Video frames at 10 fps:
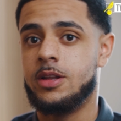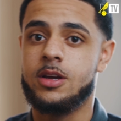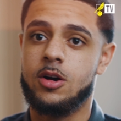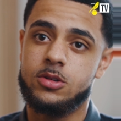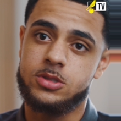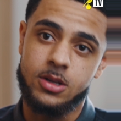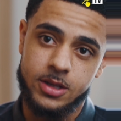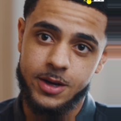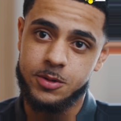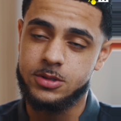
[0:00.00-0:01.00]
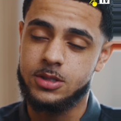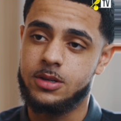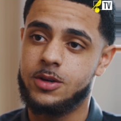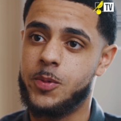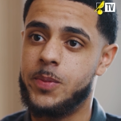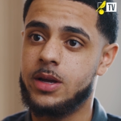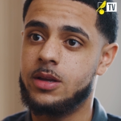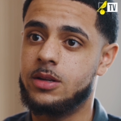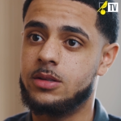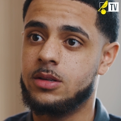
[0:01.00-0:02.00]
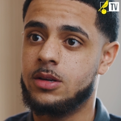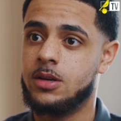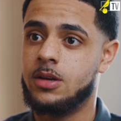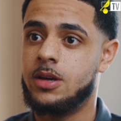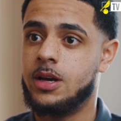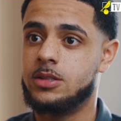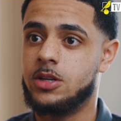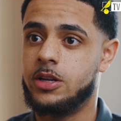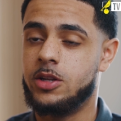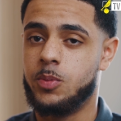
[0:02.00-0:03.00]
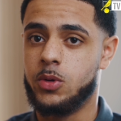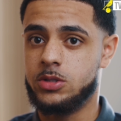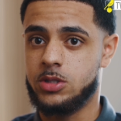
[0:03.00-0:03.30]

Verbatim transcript: He called us all down to come back in and tidy the bus.